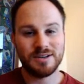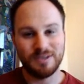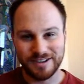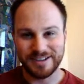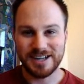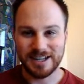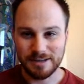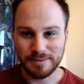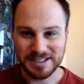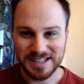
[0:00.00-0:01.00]
well, they take
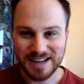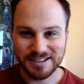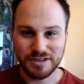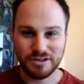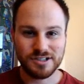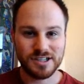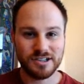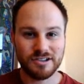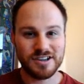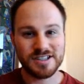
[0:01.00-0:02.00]
up exactly 13
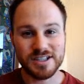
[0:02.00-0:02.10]
degrees